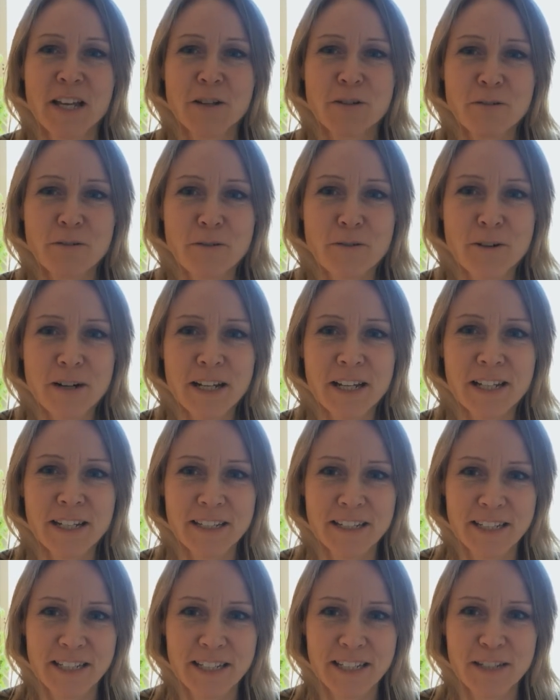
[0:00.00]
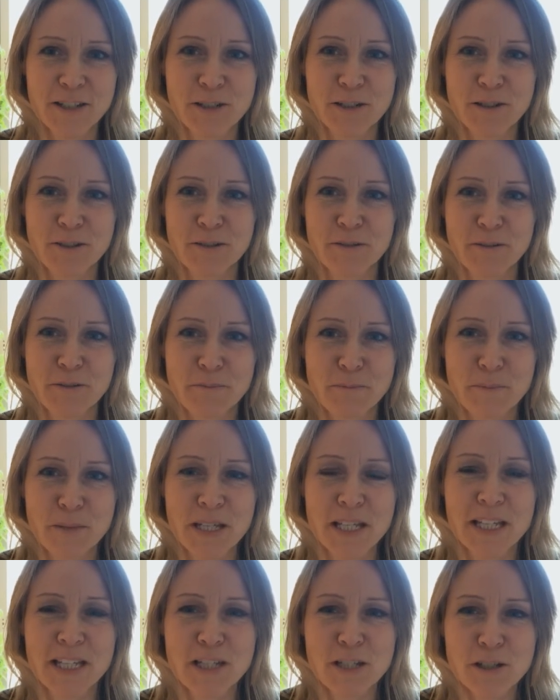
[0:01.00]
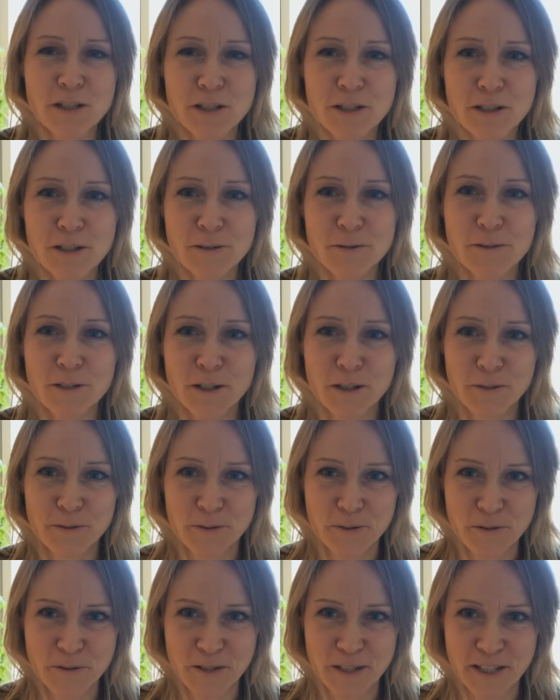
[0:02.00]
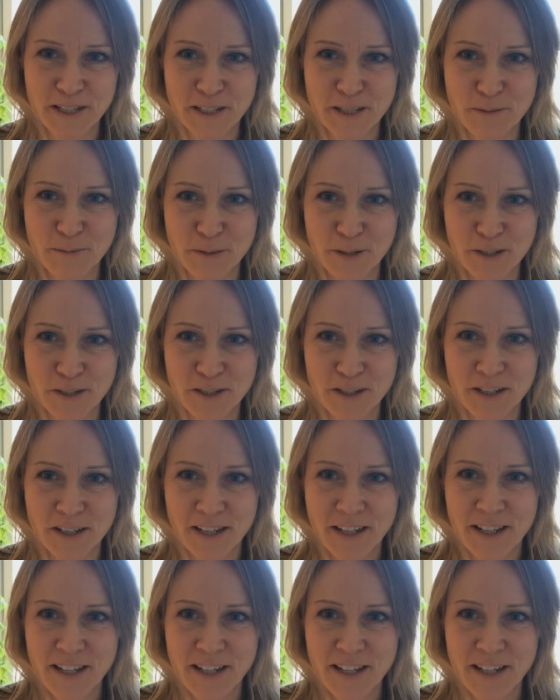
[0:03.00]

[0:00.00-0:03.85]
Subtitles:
you really need to be so close to your customers.